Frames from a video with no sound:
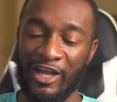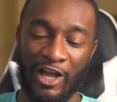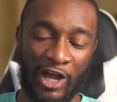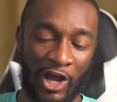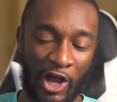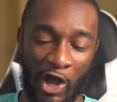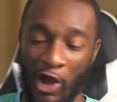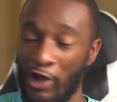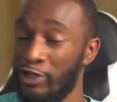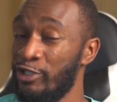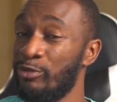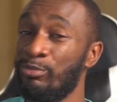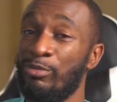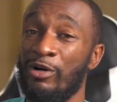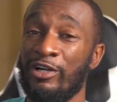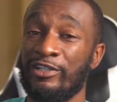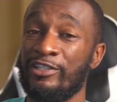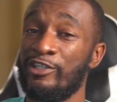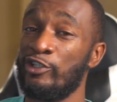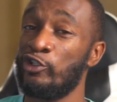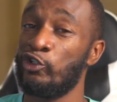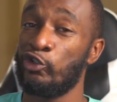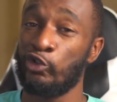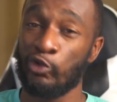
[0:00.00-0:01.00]
100 bucks
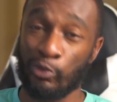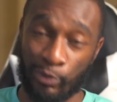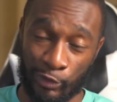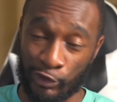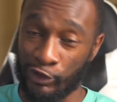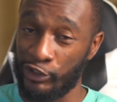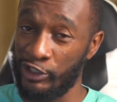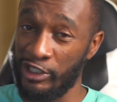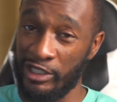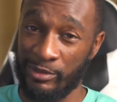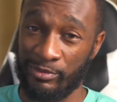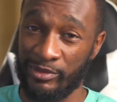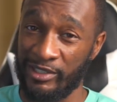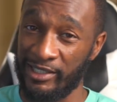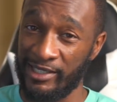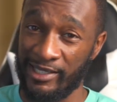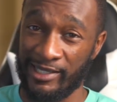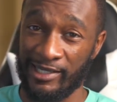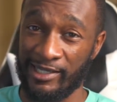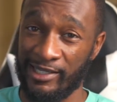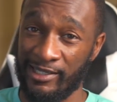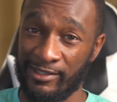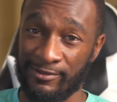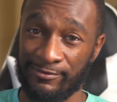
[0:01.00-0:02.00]
is super cheap to get
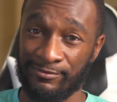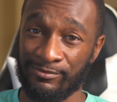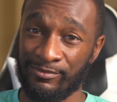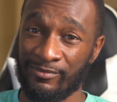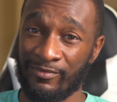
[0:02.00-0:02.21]
in.